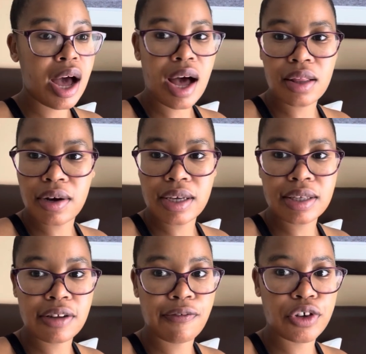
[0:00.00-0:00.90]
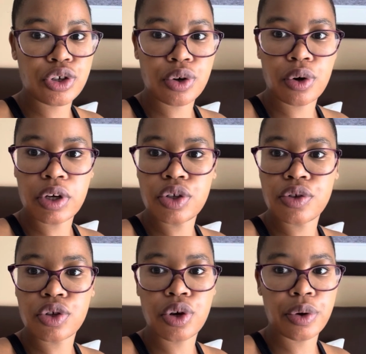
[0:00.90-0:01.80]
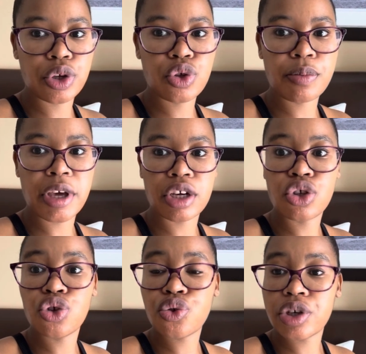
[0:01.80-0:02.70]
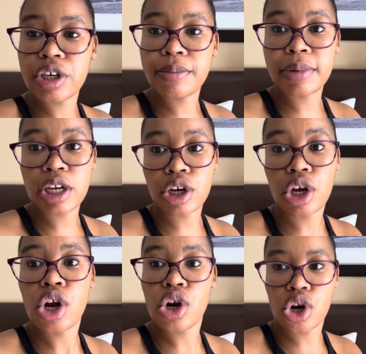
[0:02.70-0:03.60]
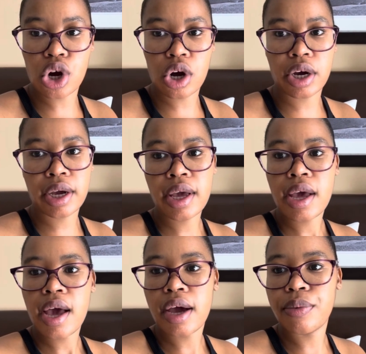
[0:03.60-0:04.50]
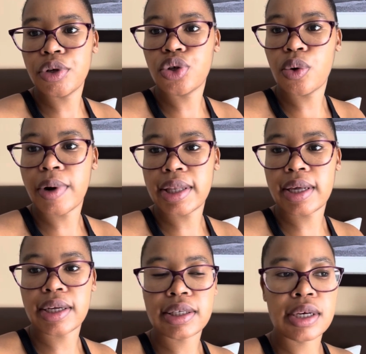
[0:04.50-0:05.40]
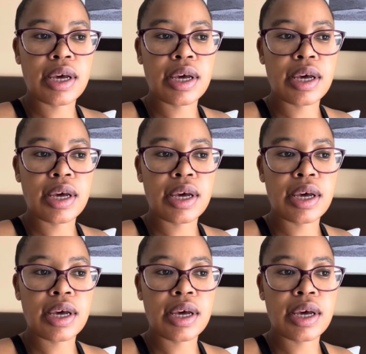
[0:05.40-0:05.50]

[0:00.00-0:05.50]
Otherwise, the video is going to be extremely long, and we don't want that.